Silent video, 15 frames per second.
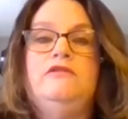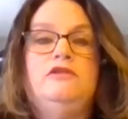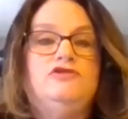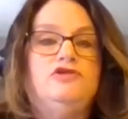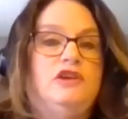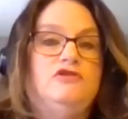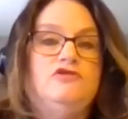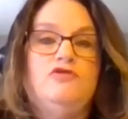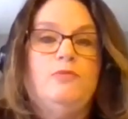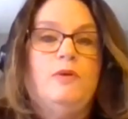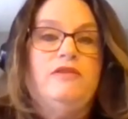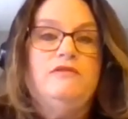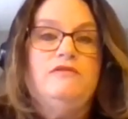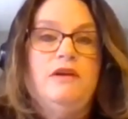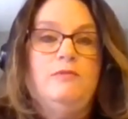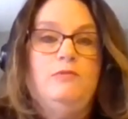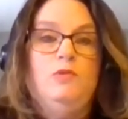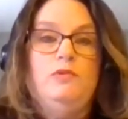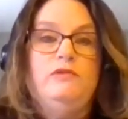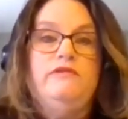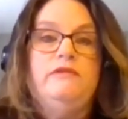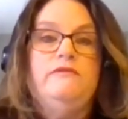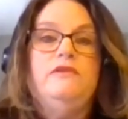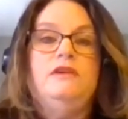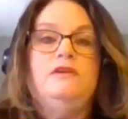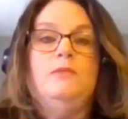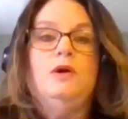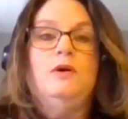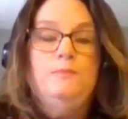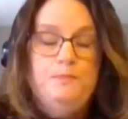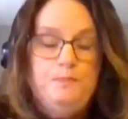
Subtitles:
that changes by the time you receive the email.